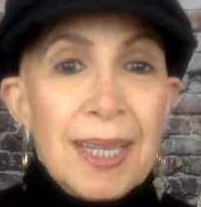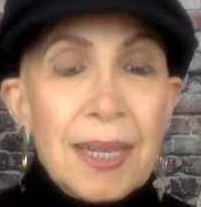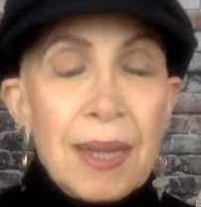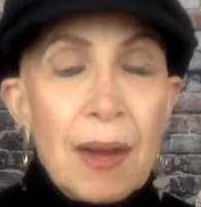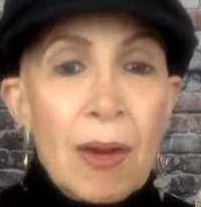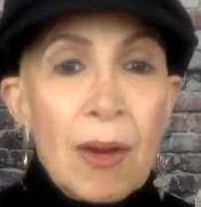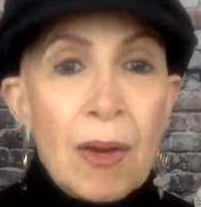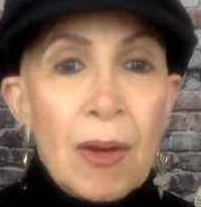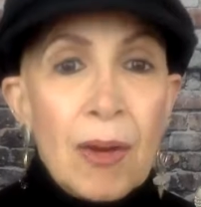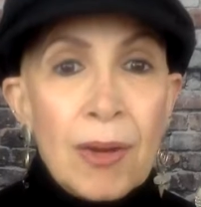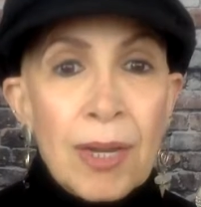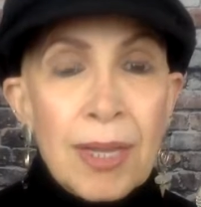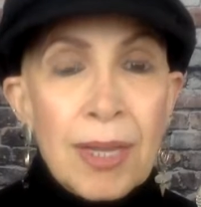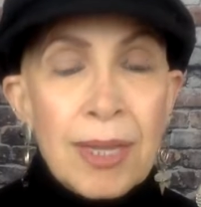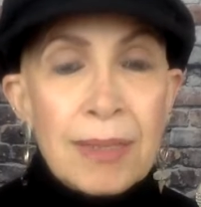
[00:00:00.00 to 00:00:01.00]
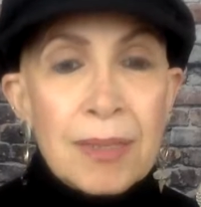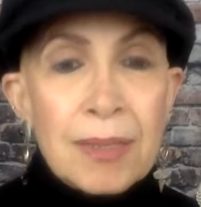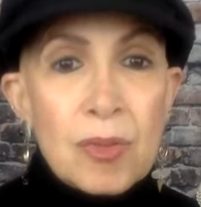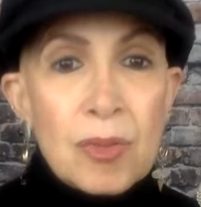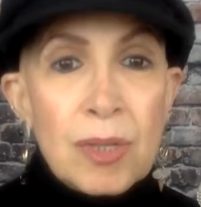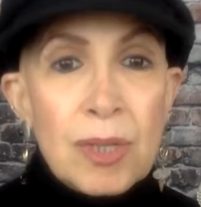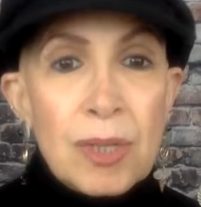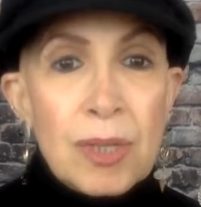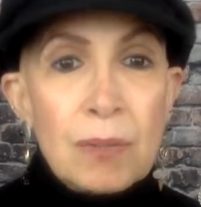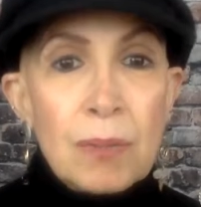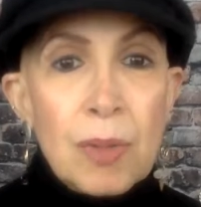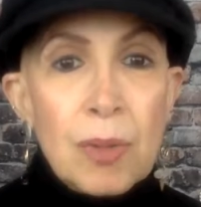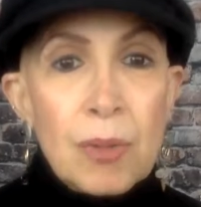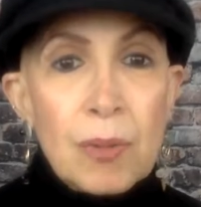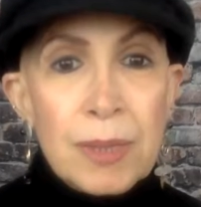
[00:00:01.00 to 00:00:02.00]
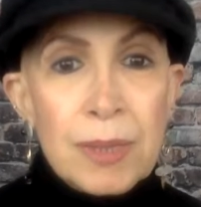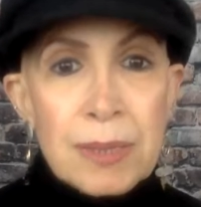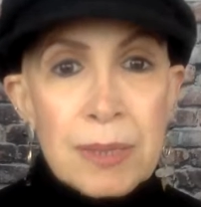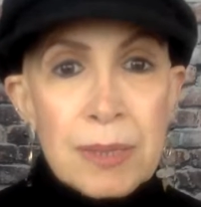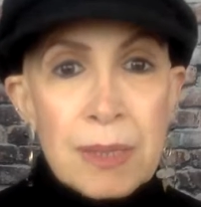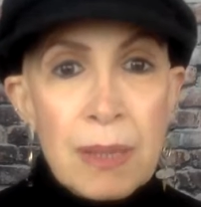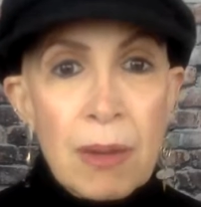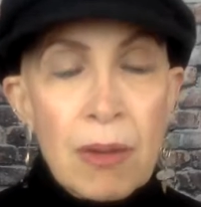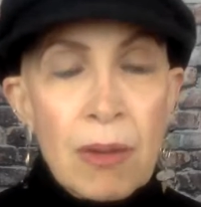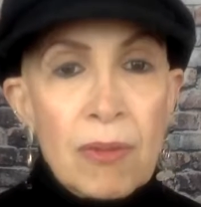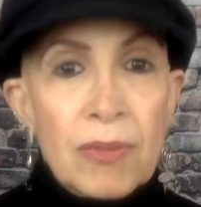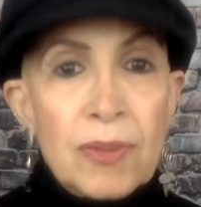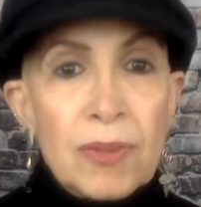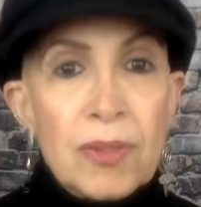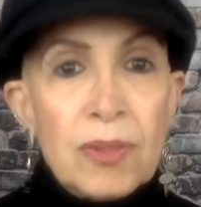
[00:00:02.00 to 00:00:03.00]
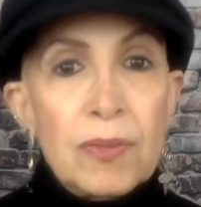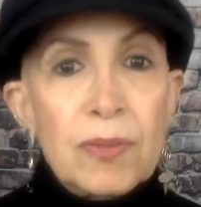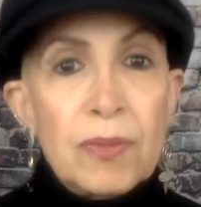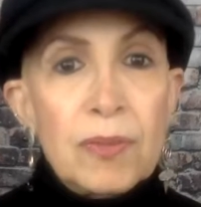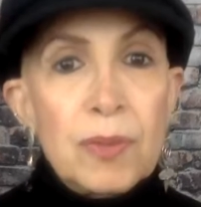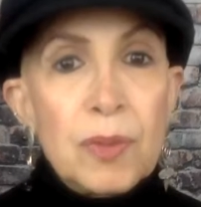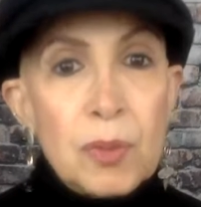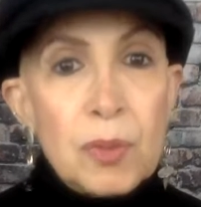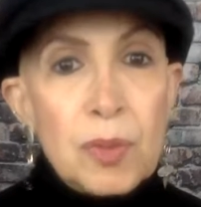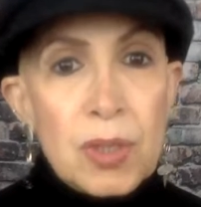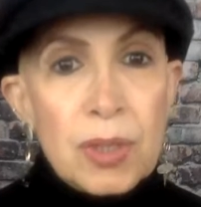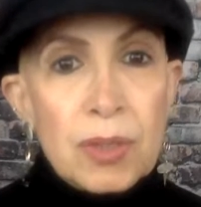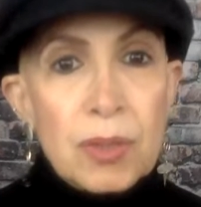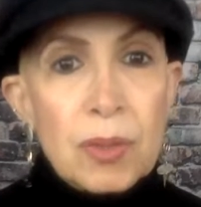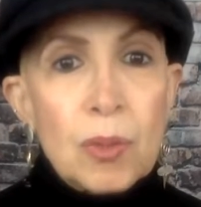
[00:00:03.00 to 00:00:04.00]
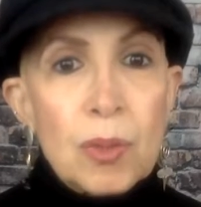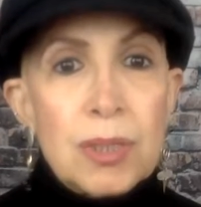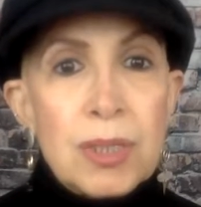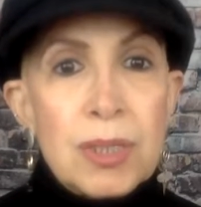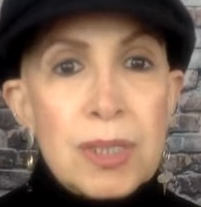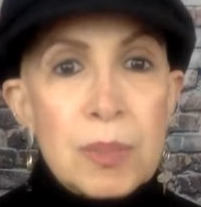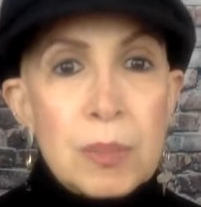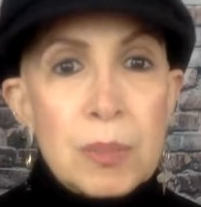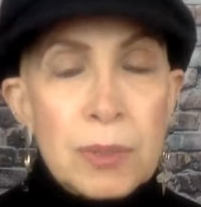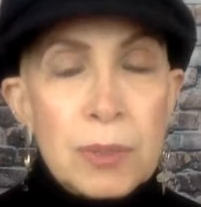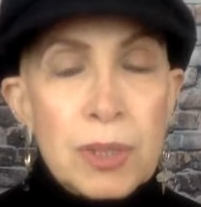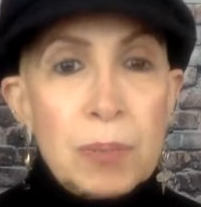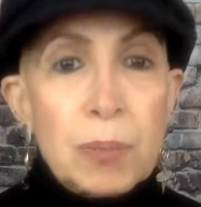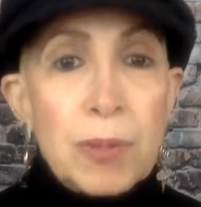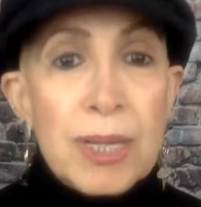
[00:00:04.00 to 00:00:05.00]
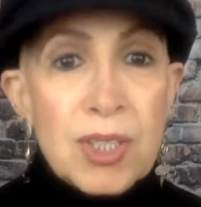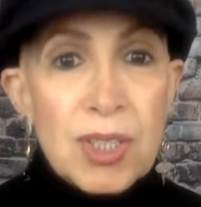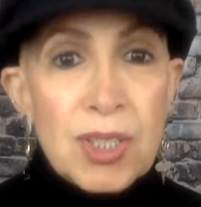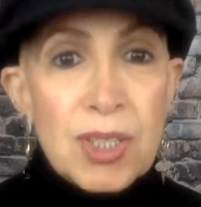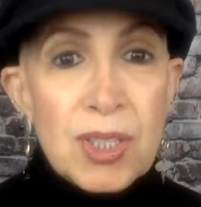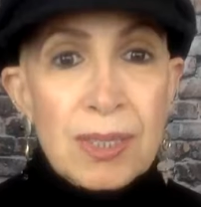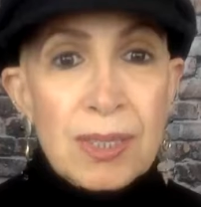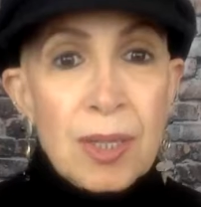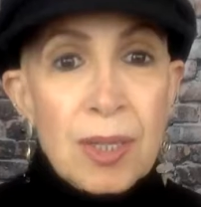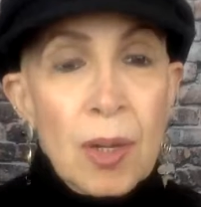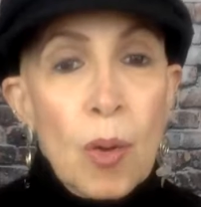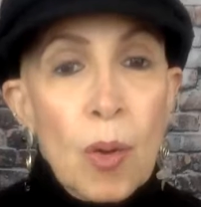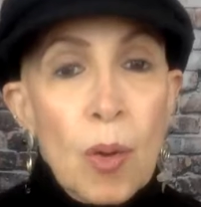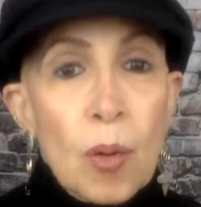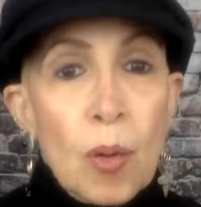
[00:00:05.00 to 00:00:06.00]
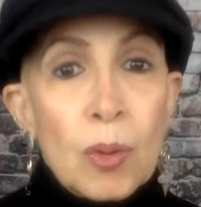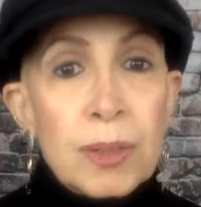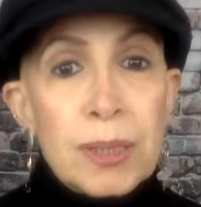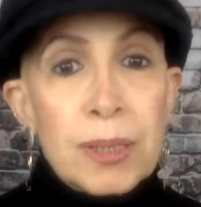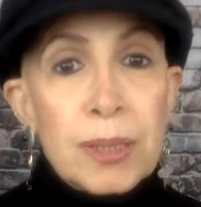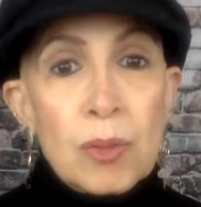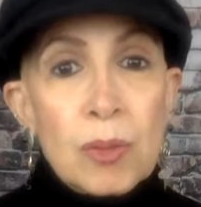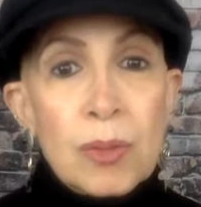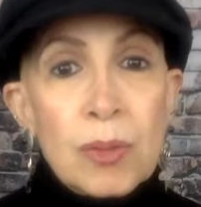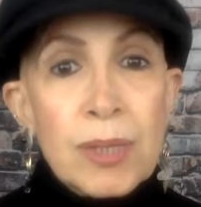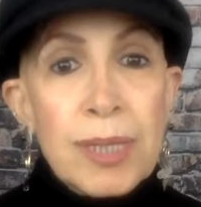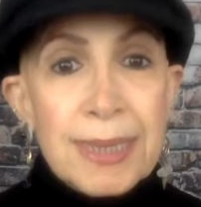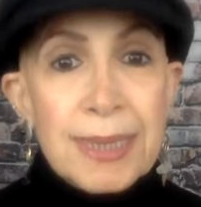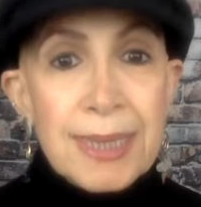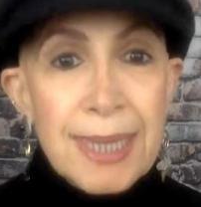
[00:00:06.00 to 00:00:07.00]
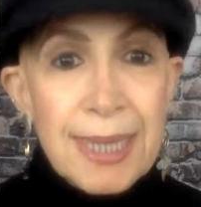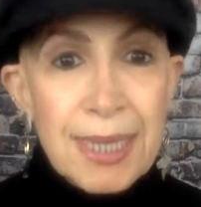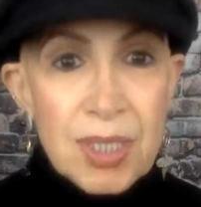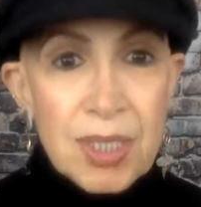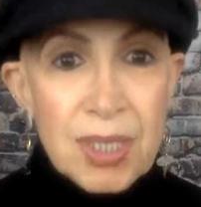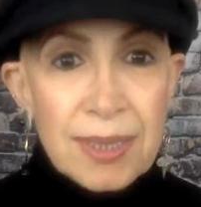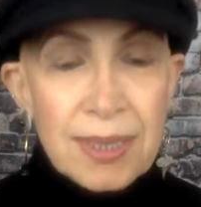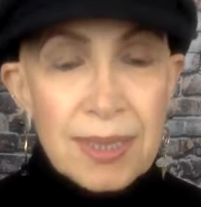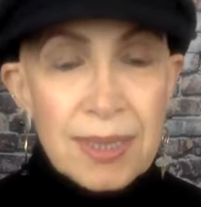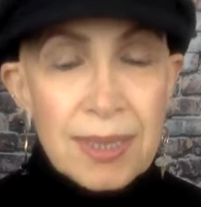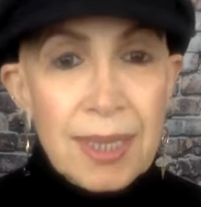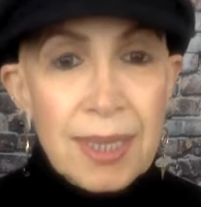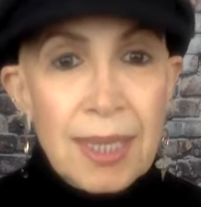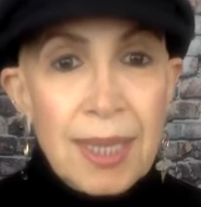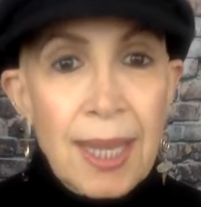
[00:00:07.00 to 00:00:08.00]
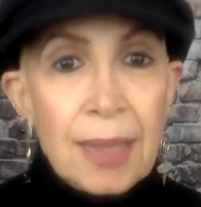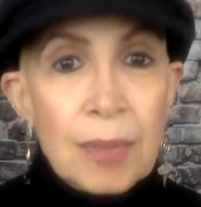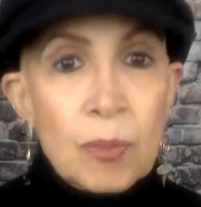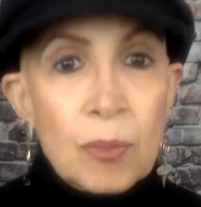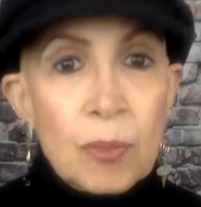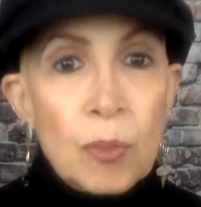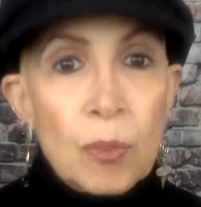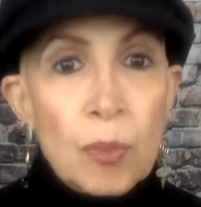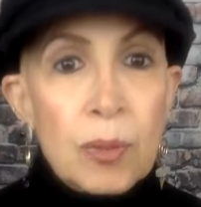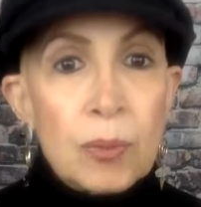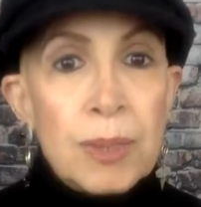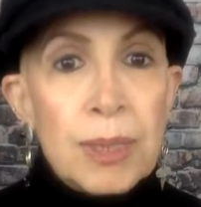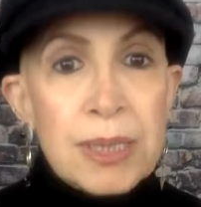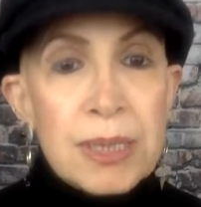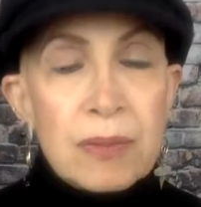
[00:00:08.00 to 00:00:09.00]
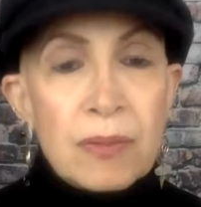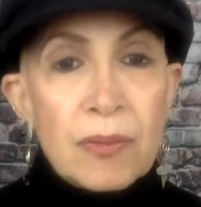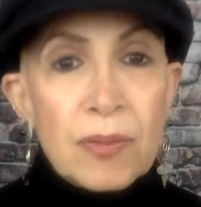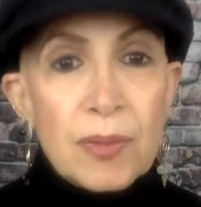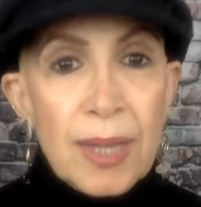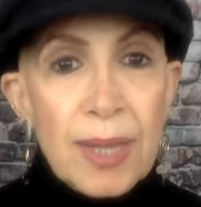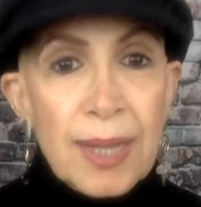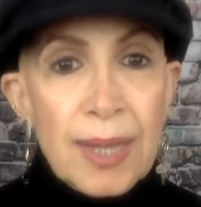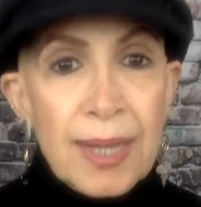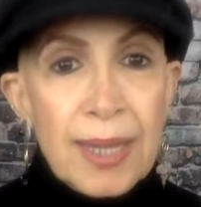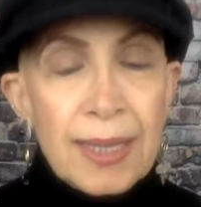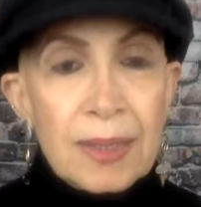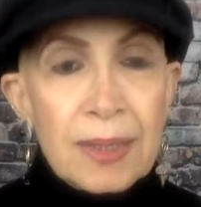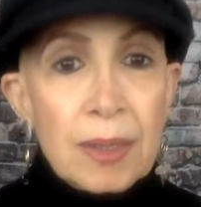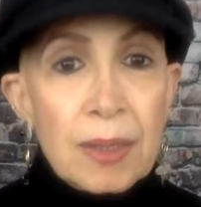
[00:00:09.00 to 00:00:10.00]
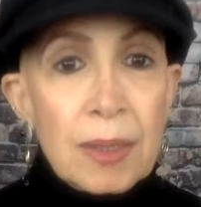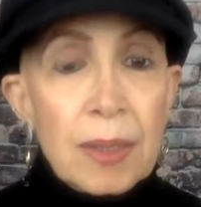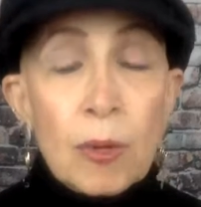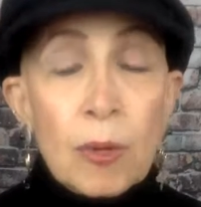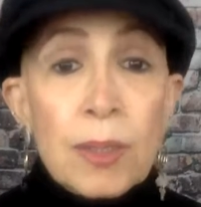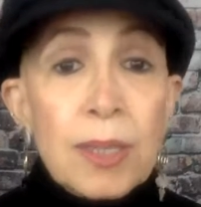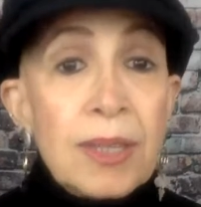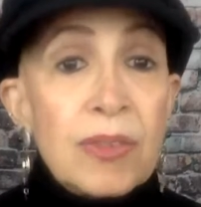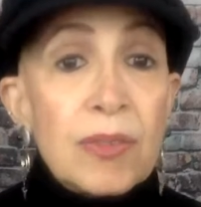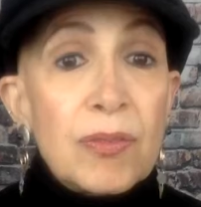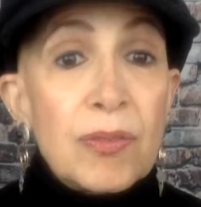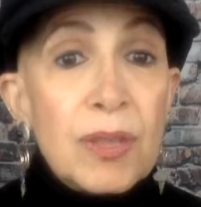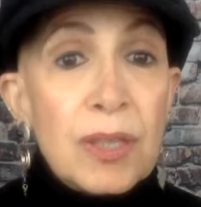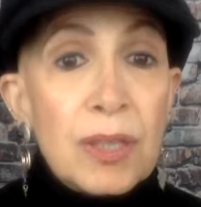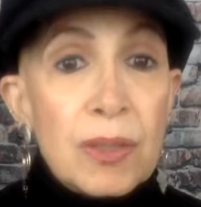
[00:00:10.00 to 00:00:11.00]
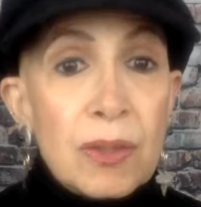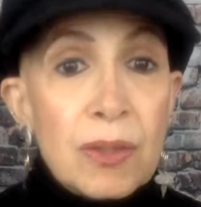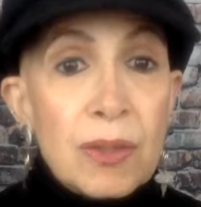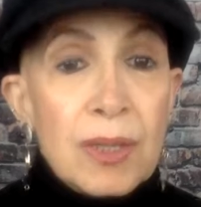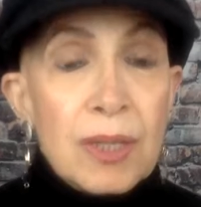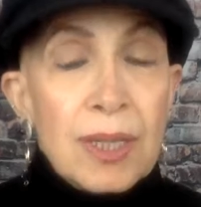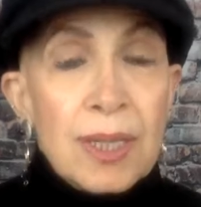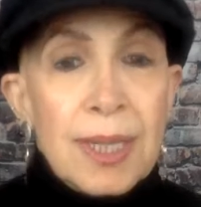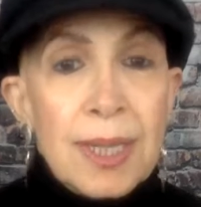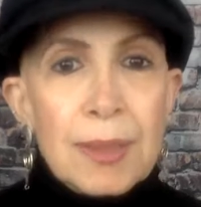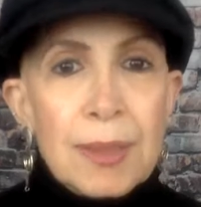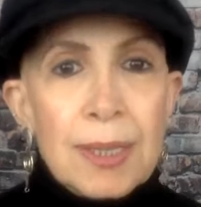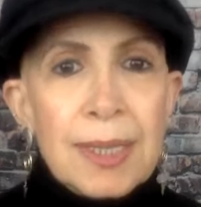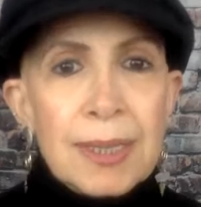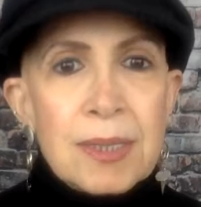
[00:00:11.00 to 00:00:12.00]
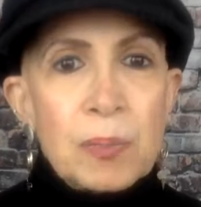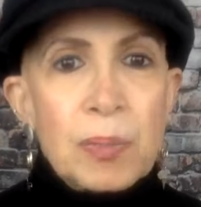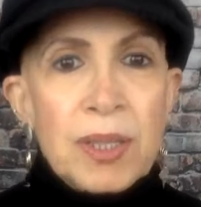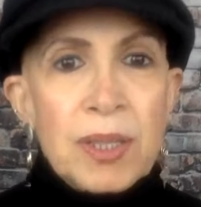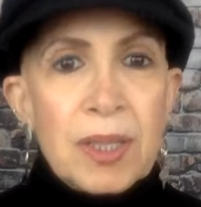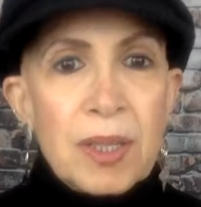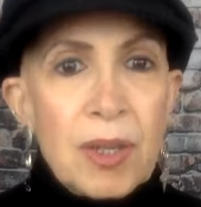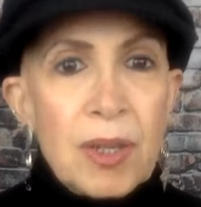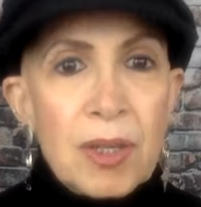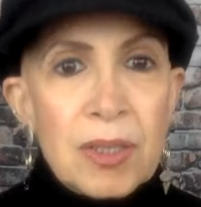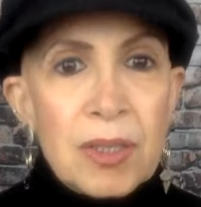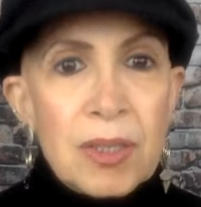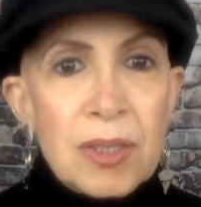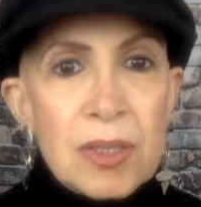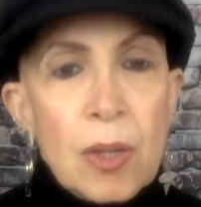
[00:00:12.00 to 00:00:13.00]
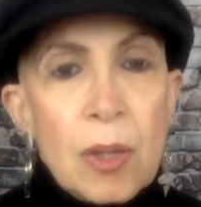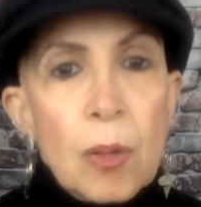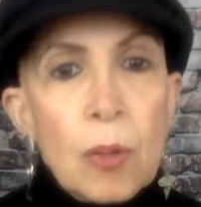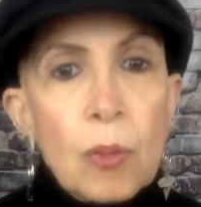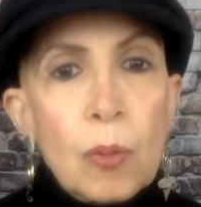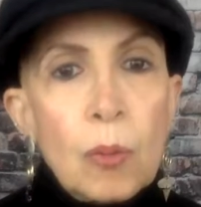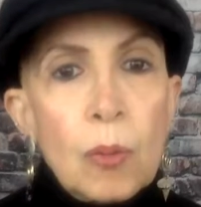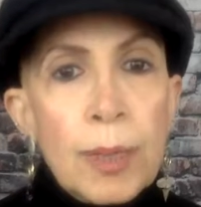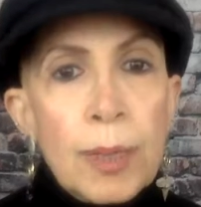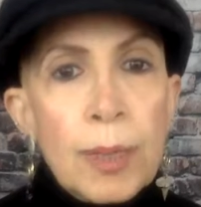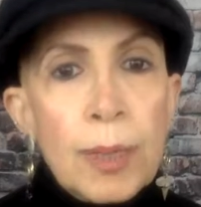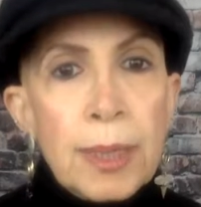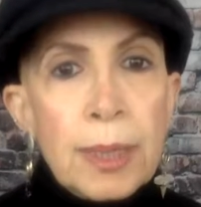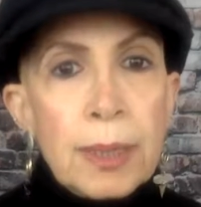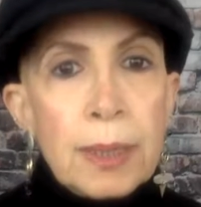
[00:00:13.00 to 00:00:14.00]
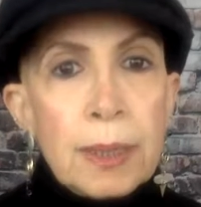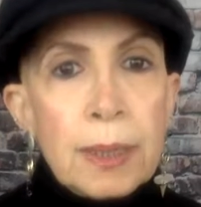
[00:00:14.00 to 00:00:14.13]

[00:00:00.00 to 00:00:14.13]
are extreme moments of confusion or dis- depression or disorientation. And the reason for that, or even fear, is because we